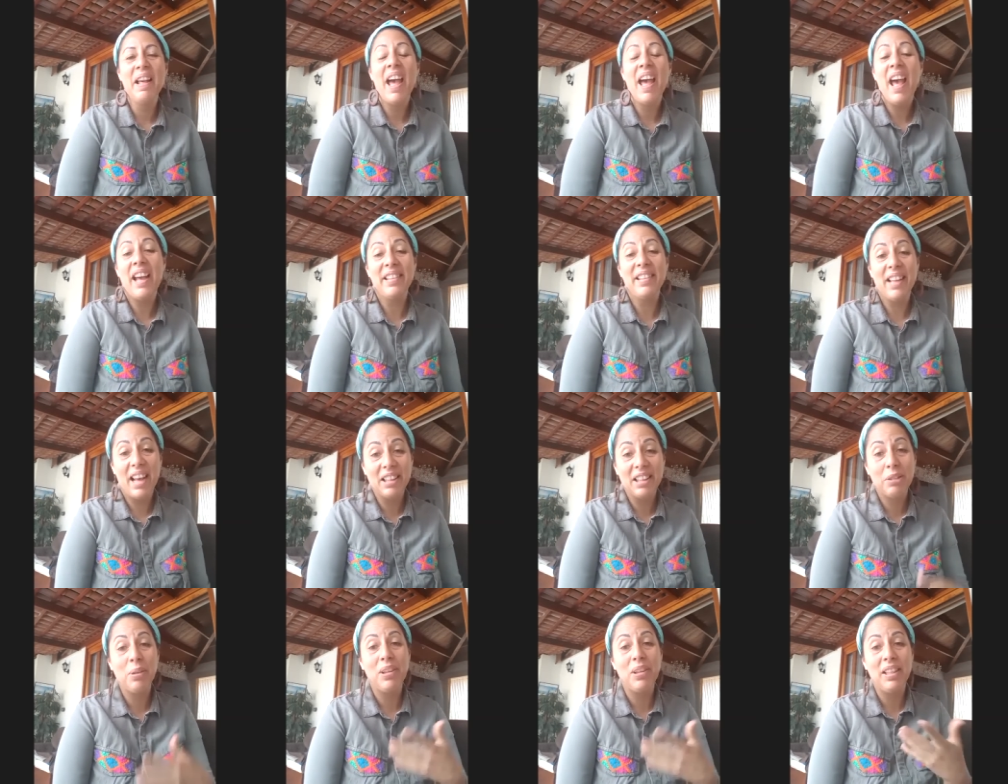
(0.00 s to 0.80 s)
And
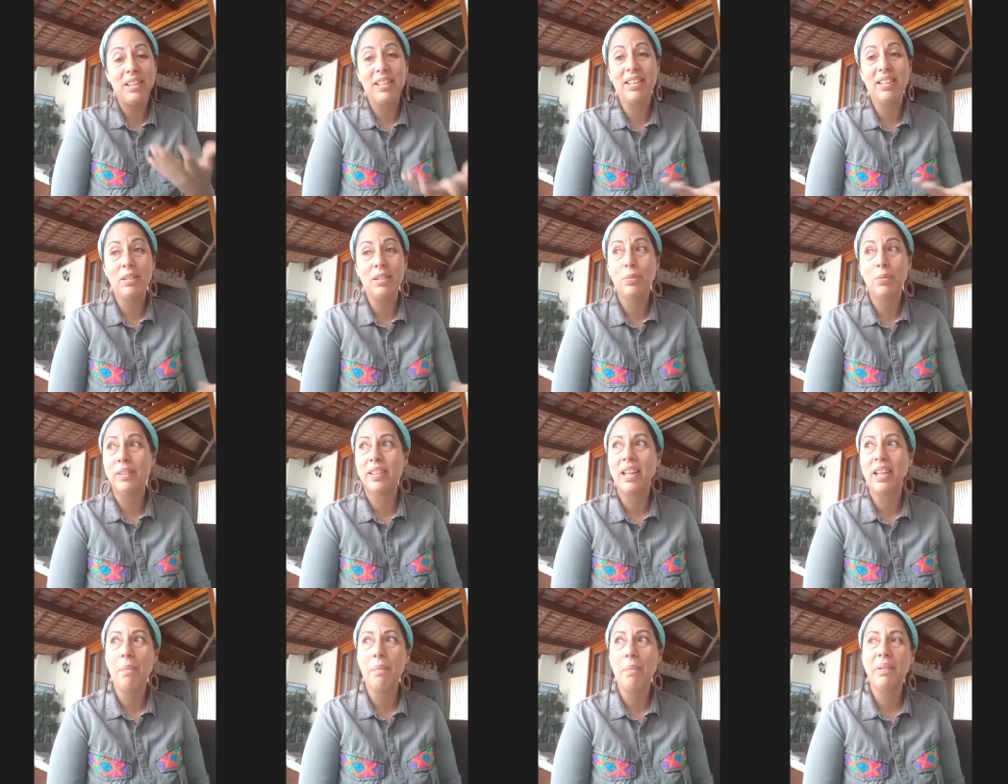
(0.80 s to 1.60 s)
actually, this is
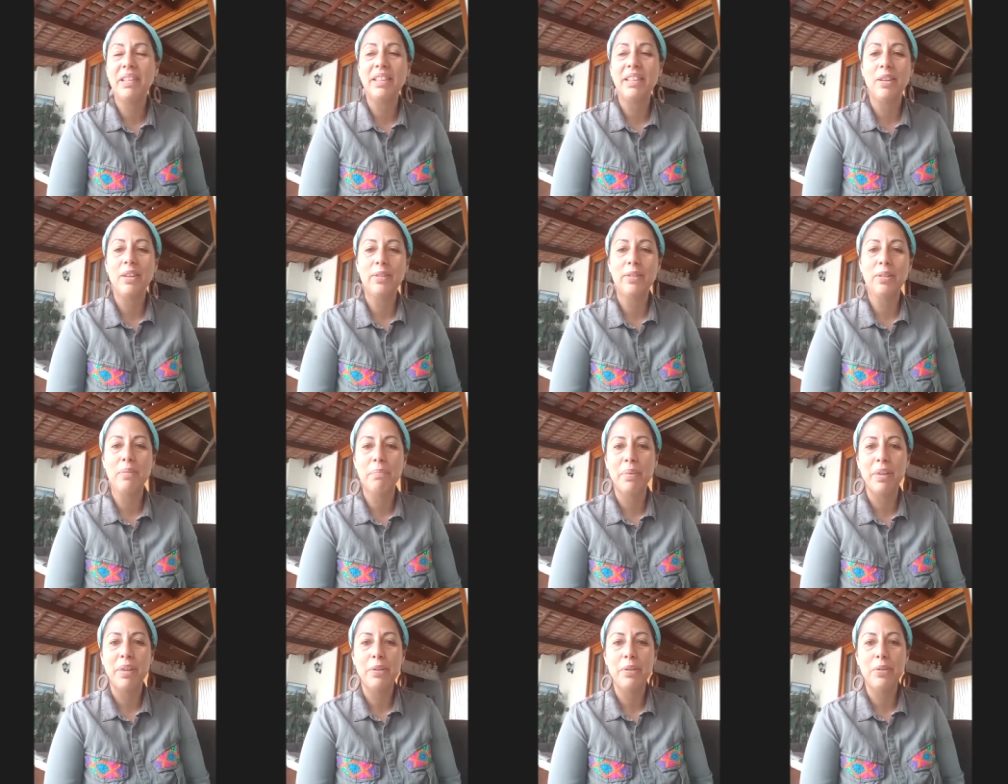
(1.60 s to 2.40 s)
what's happening also in
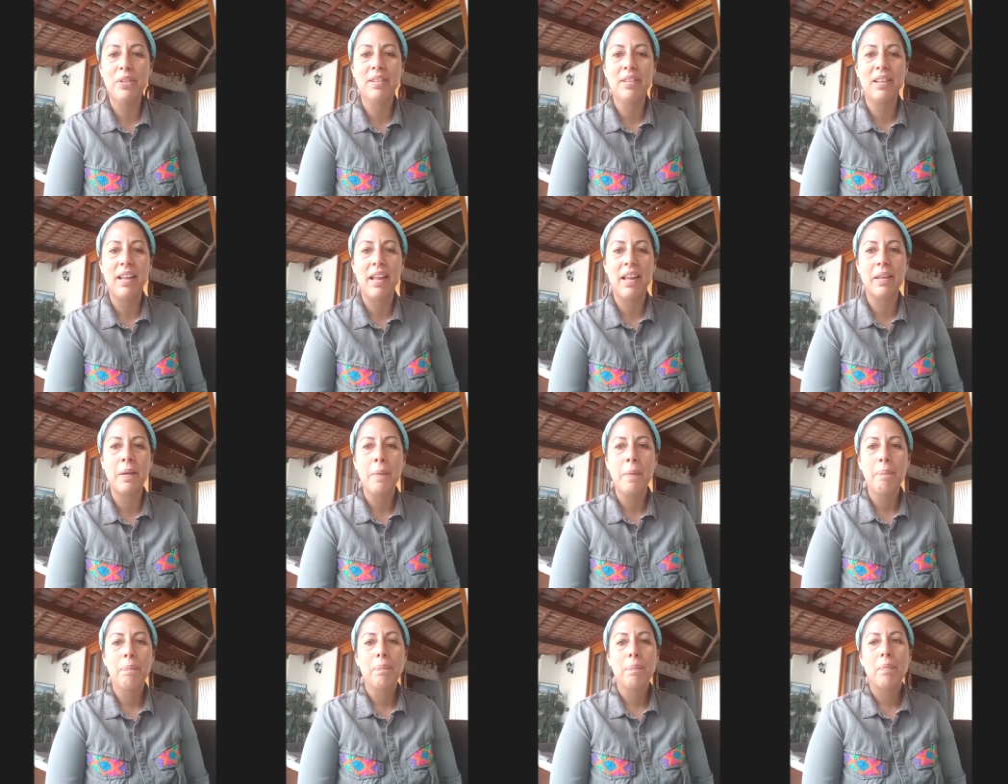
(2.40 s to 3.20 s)
Peru. It's like
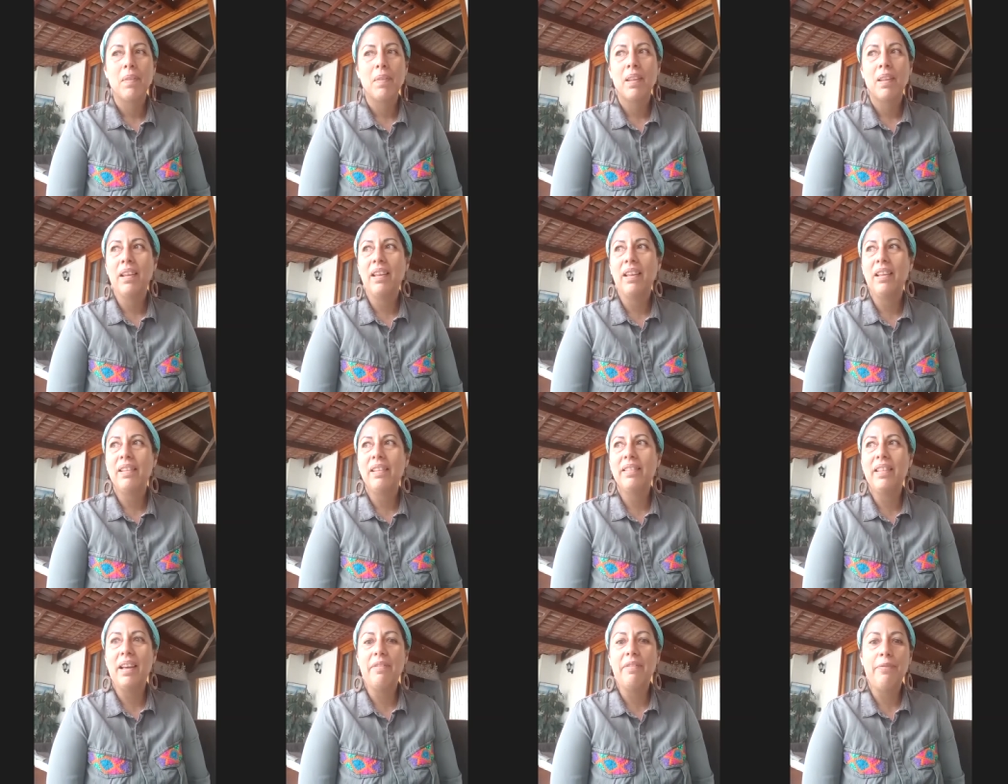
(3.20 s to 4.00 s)

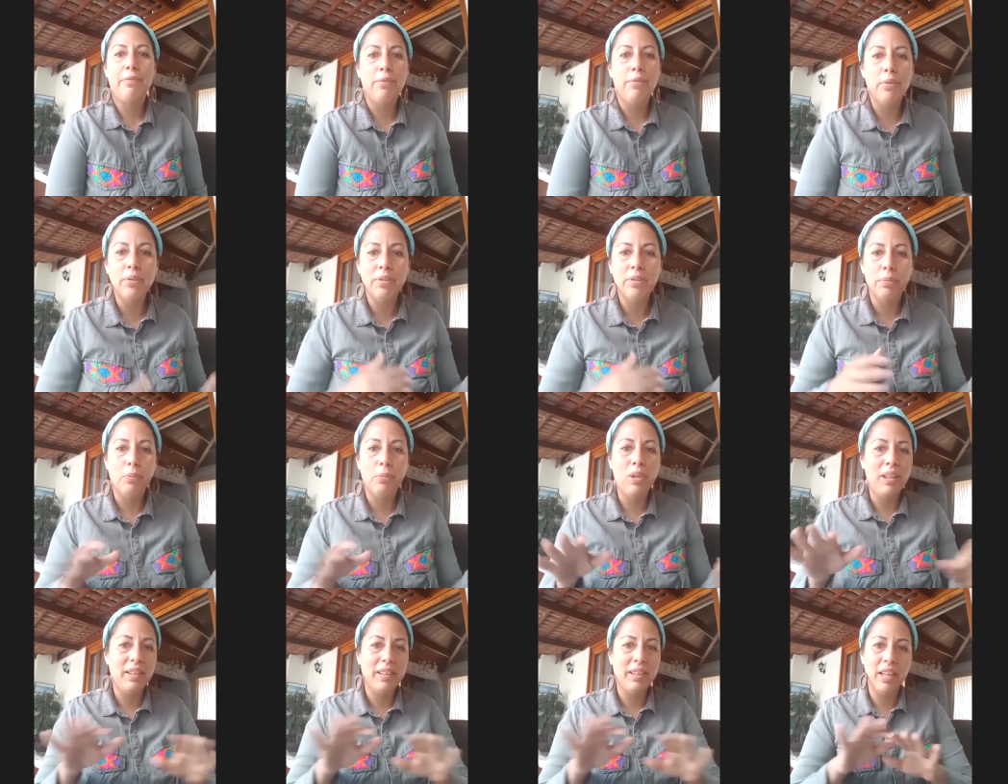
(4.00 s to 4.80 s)
the food
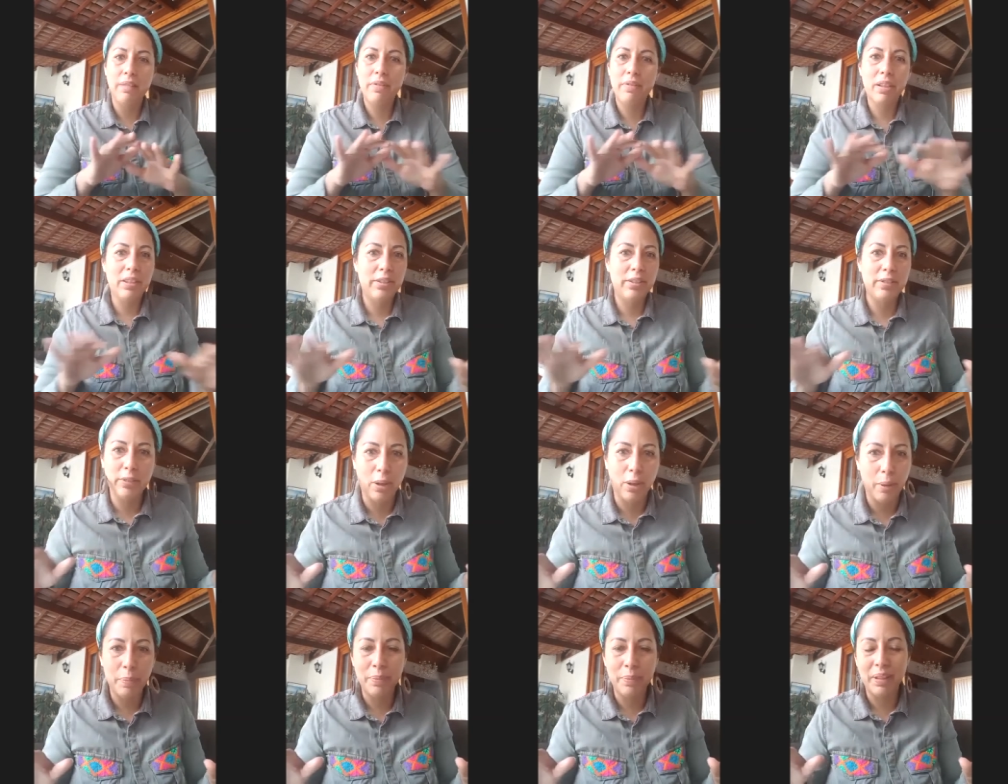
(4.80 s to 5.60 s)
will never
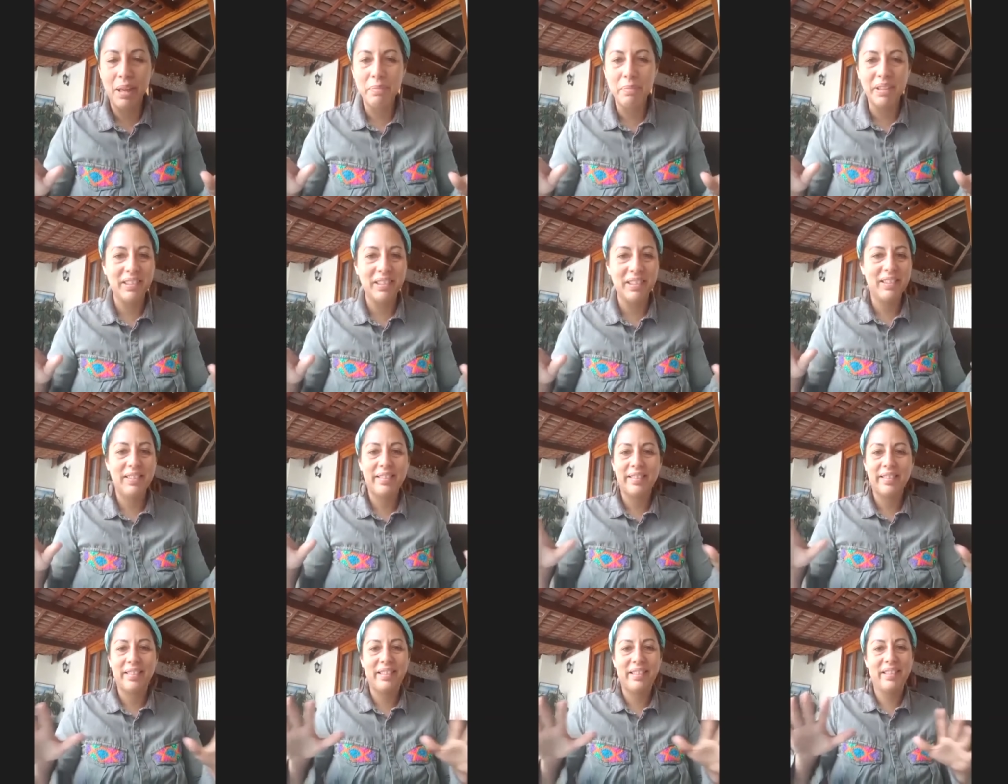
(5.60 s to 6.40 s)
stop. I mean,
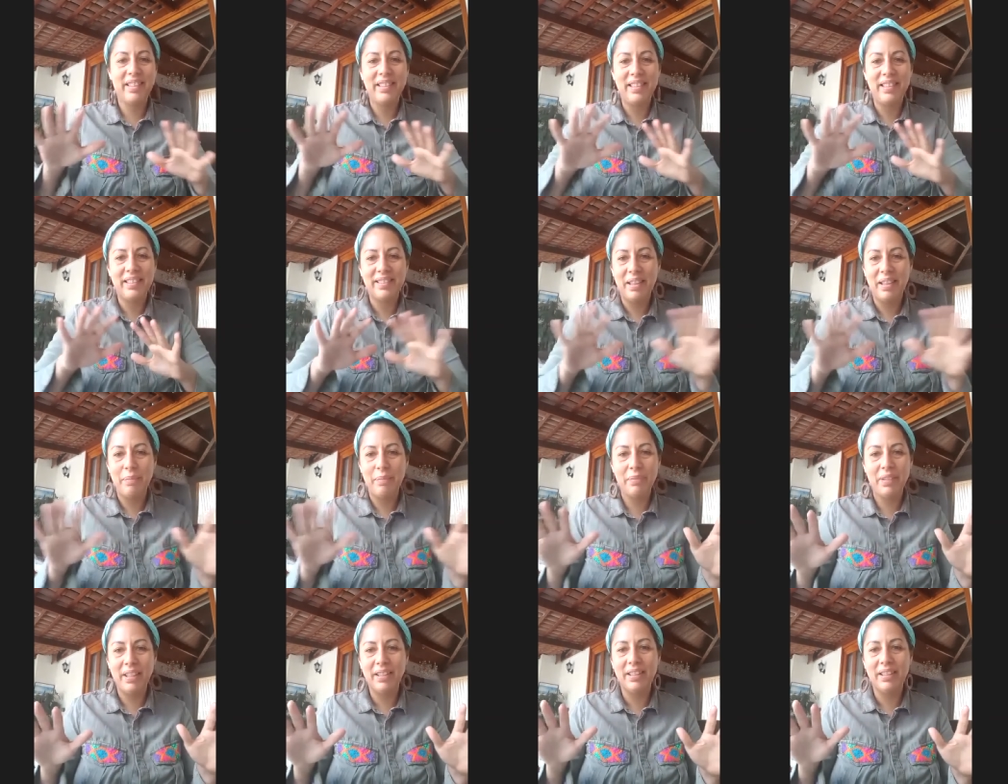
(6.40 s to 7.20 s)
this is
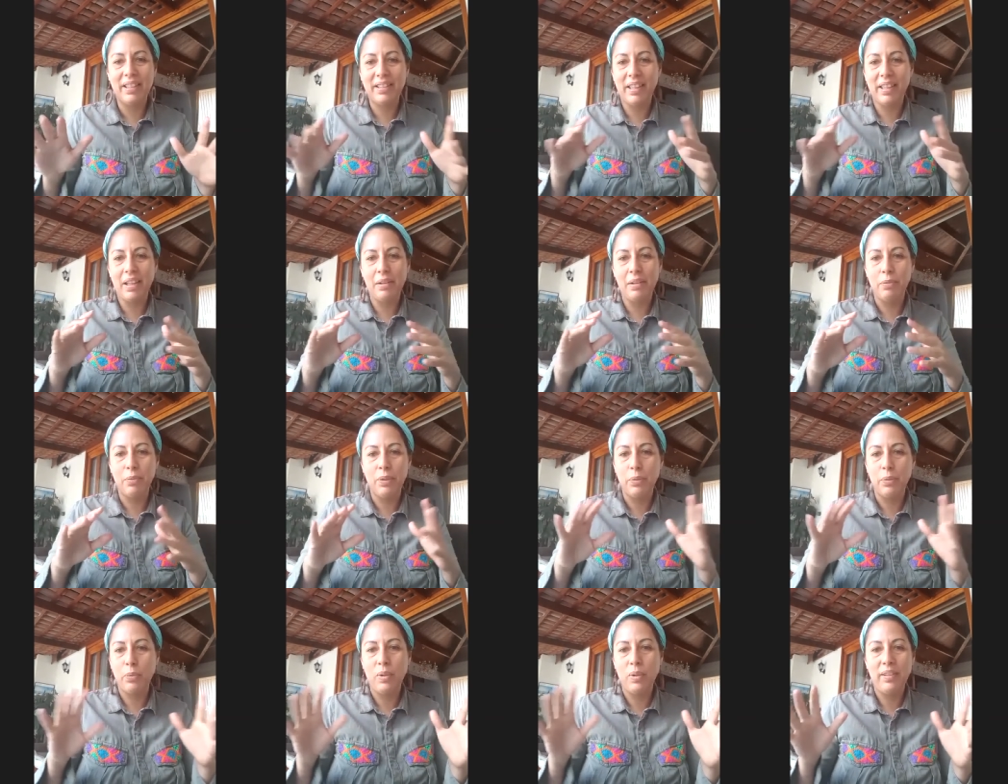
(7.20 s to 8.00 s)
something that
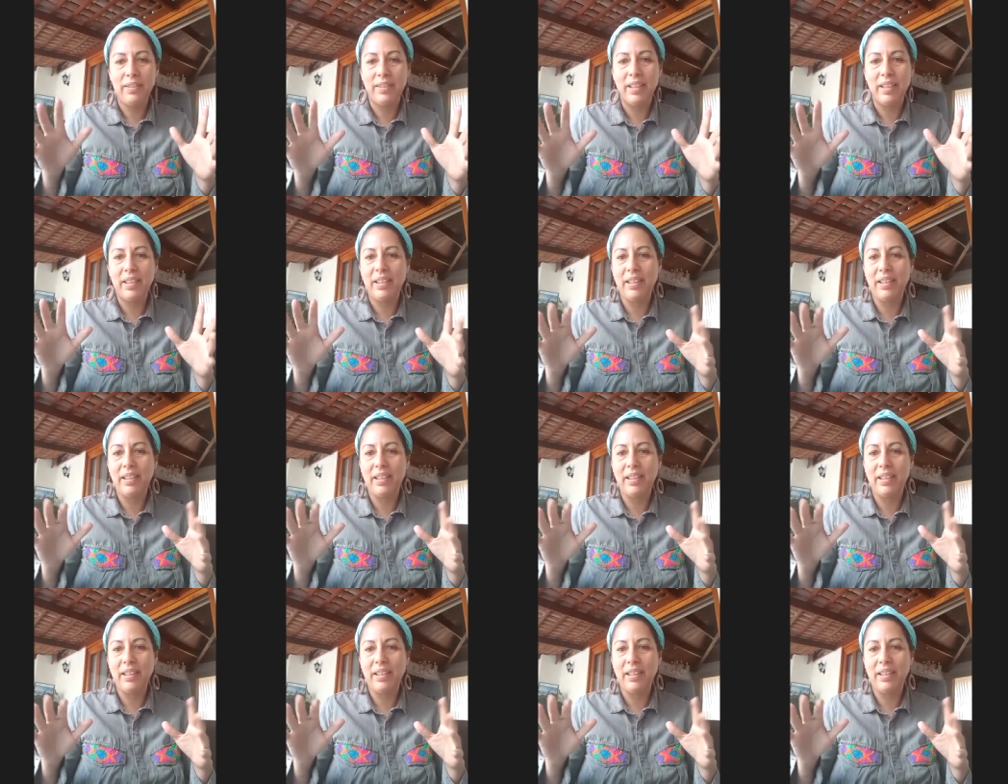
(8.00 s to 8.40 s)
we will see.